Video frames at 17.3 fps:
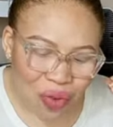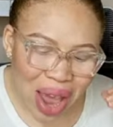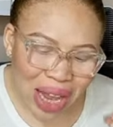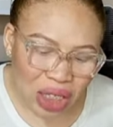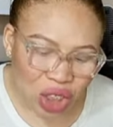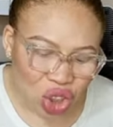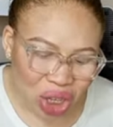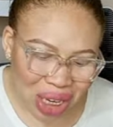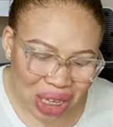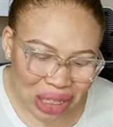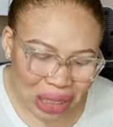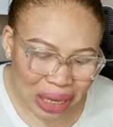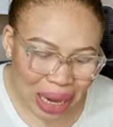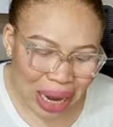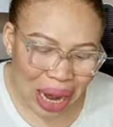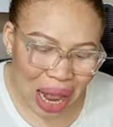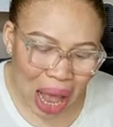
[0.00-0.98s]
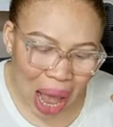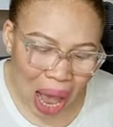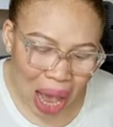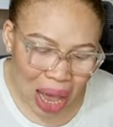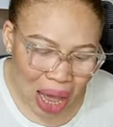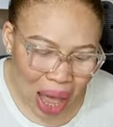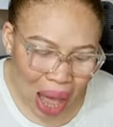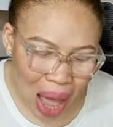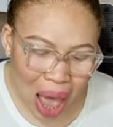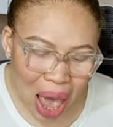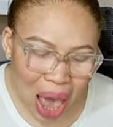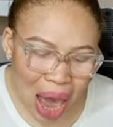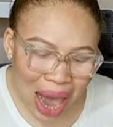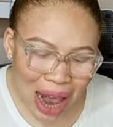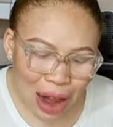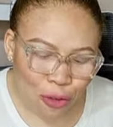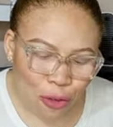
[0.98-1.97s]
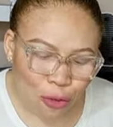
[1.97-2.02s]
vengeance in anger
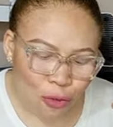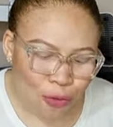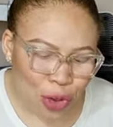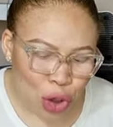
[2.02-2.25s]
and